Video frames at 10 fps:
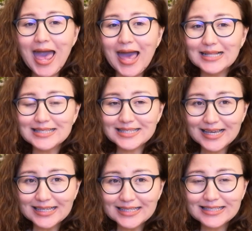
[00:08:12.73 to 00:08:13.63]
And
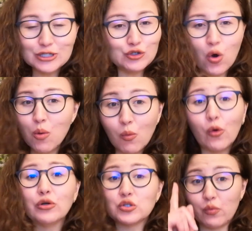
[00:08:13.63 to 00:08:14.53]
second, no
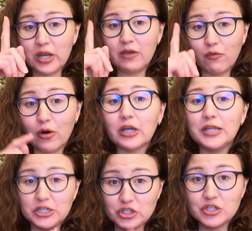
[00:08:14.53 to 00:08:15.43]
more 24
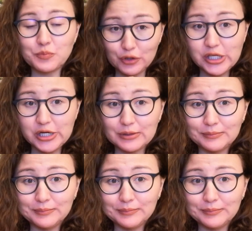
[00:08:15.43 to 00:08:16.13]
collections per year.